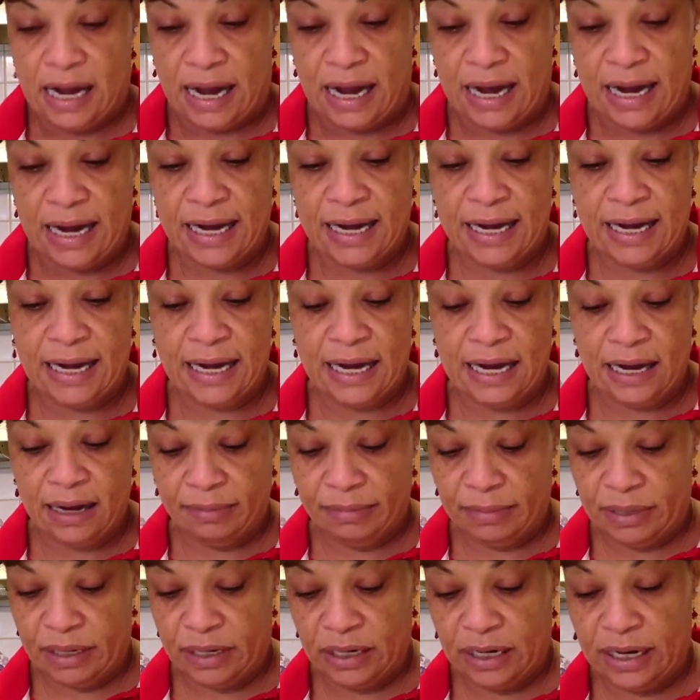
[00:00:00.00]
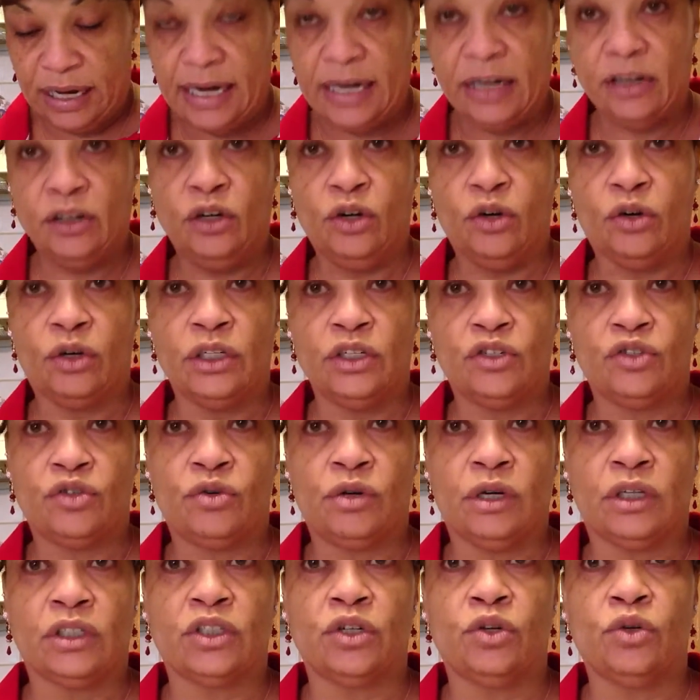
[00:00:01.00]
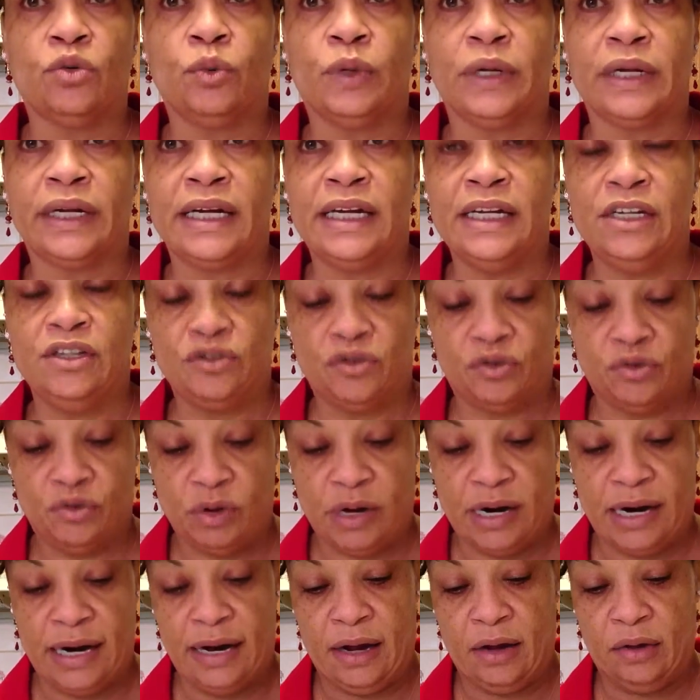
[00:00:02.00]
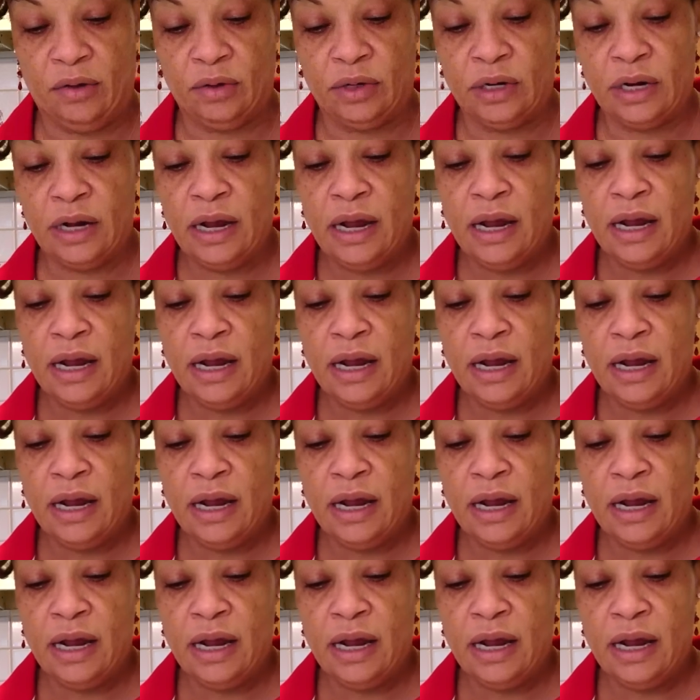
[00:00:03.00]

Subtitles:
I am again your instructor, Ricky Stroud.